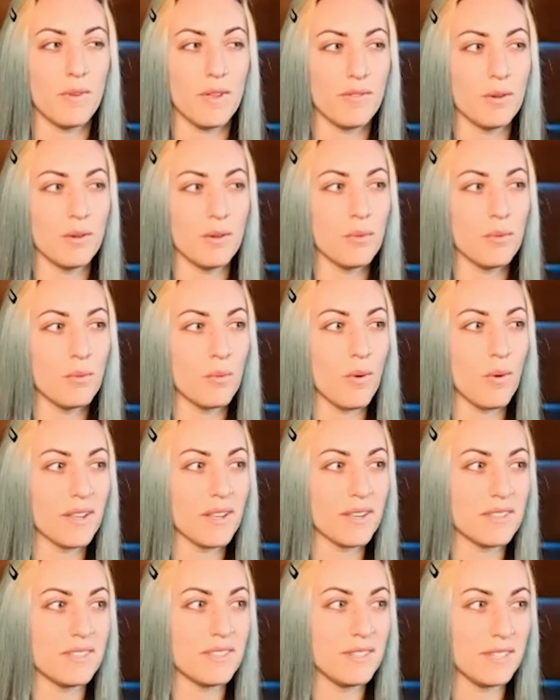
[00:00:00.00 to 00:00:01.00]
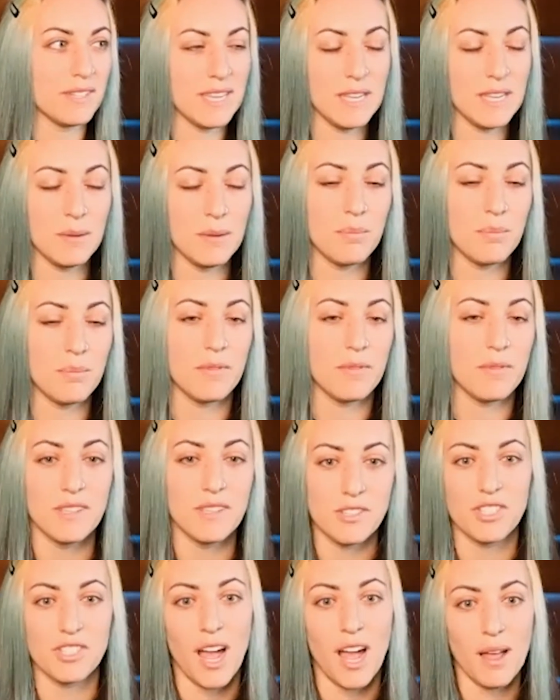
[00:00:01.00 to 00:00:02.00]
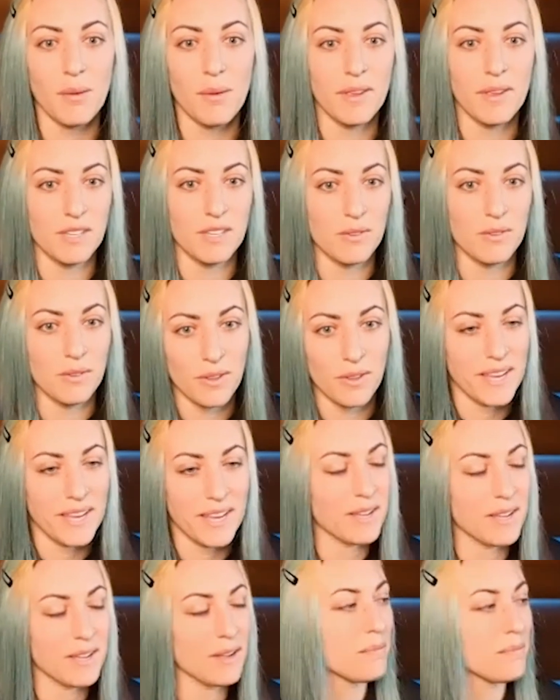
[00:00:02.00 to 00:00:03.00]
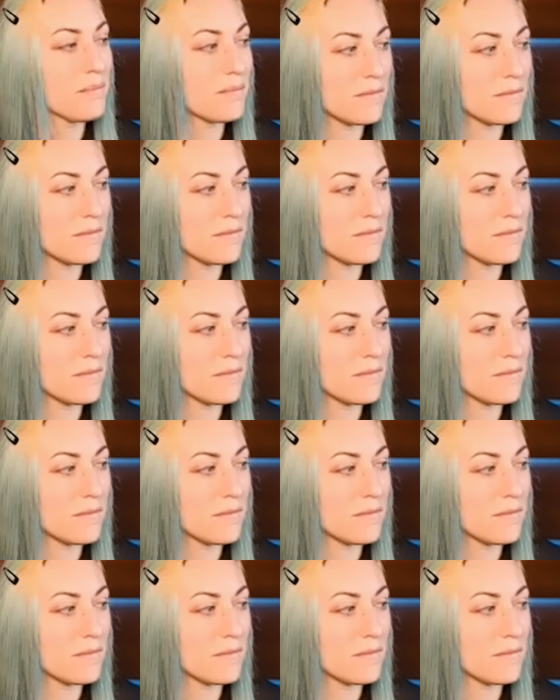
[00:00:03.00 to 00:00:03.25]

If you want to keep this job and you like them,